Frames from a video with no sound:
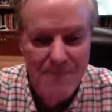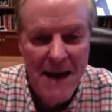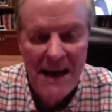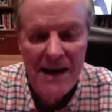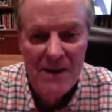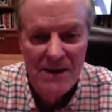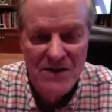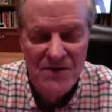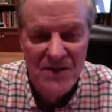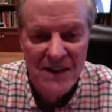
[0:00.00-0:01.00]
get back
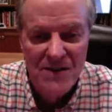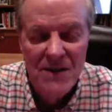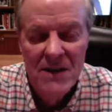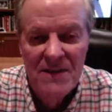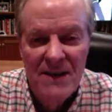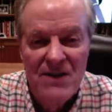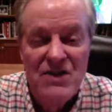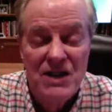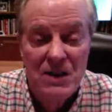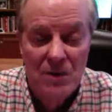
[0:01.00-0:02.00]
on its feet
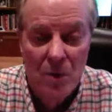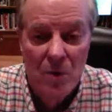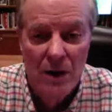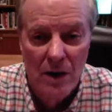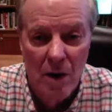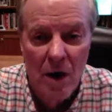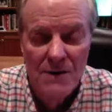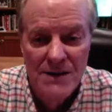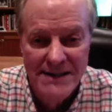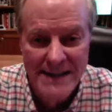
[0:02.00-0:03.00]
that is still going
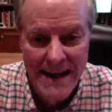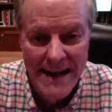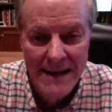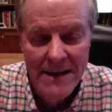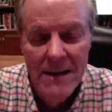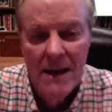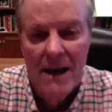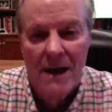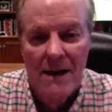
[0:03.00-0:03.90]
on today